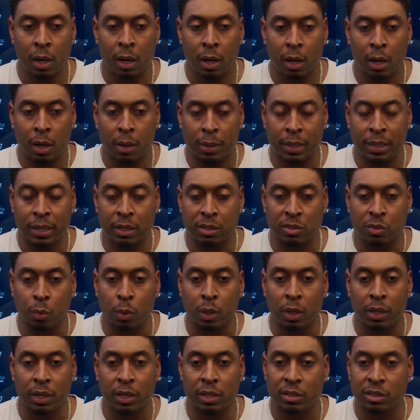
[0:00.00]
Uh, he does a
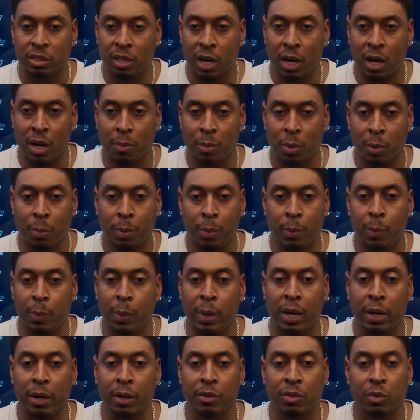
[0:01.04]
really good job of
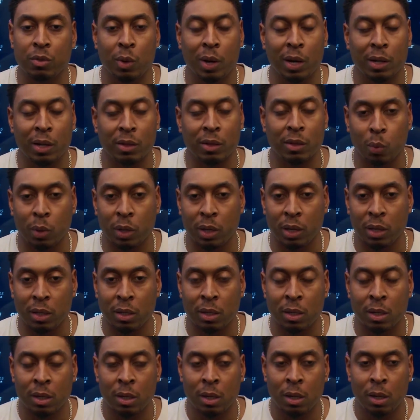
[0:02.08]
preparing throughout the
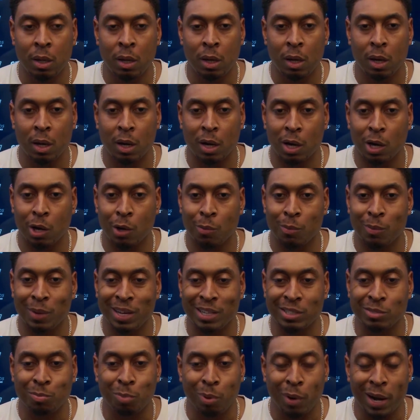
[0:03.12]
week. Um,
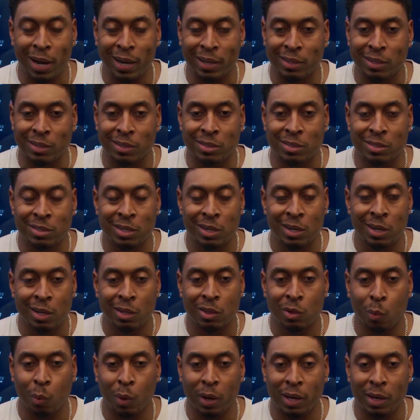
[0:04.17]
his practice,
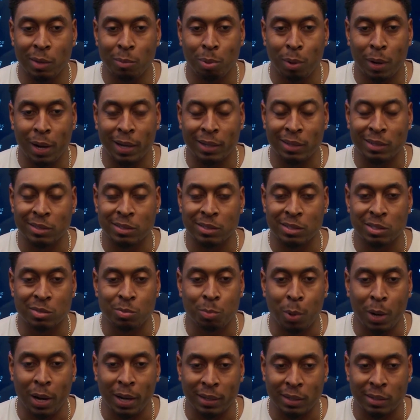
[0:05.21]
the way he practices, his
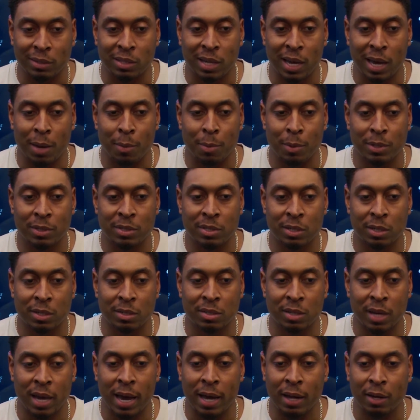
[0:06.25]
practice habits,
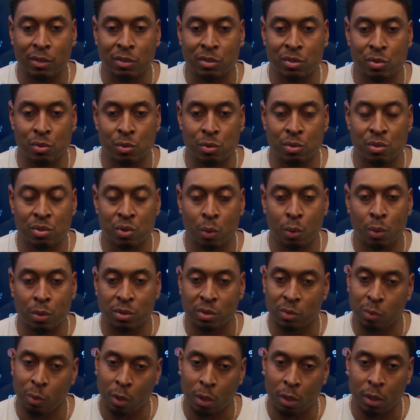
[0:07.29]
his attitude
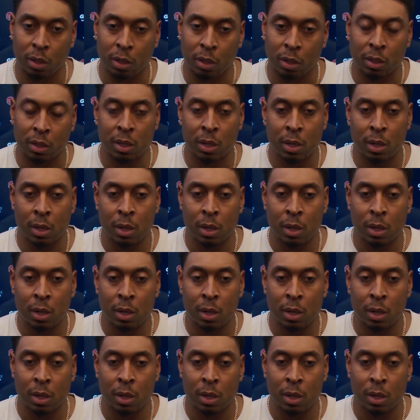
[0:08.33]
towards work,